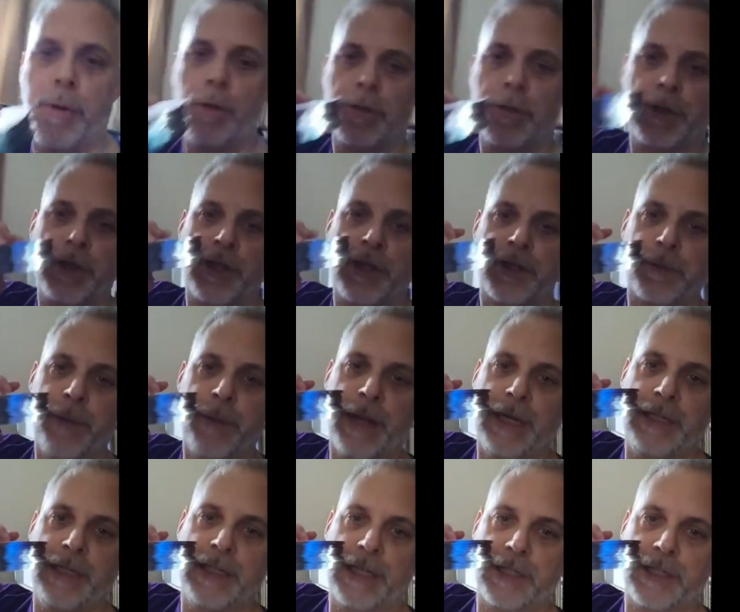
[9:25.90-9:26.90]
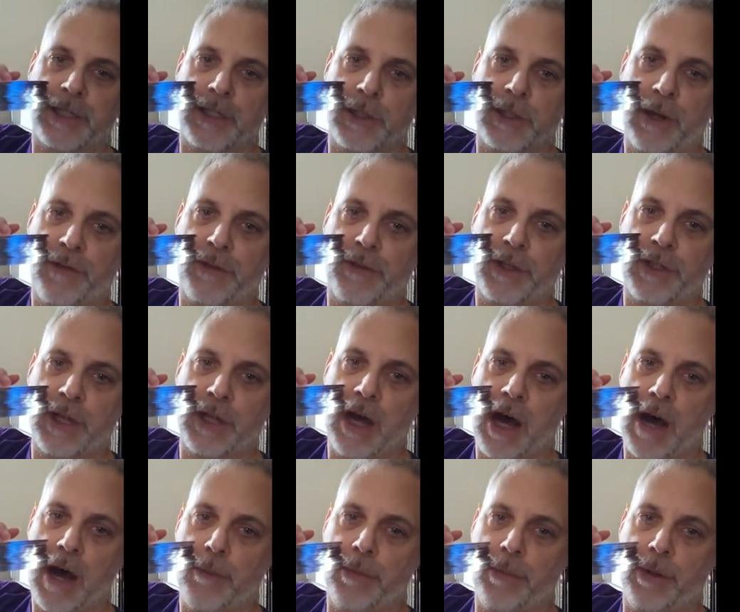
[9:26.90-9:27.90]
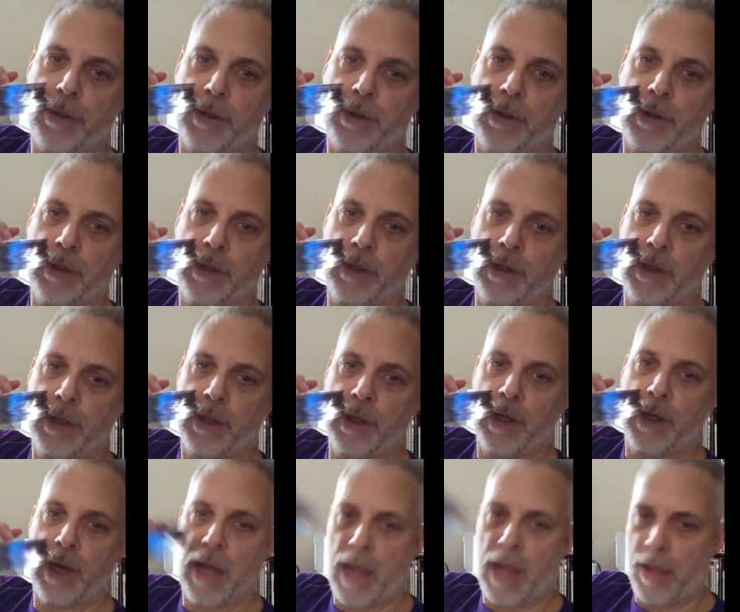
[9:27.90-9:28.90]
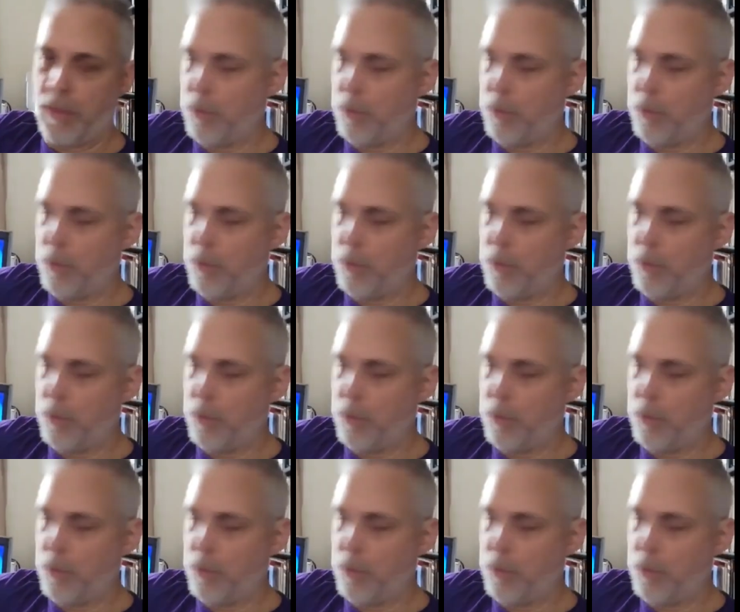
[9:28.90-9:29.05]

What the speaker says: this many discs off the top. And the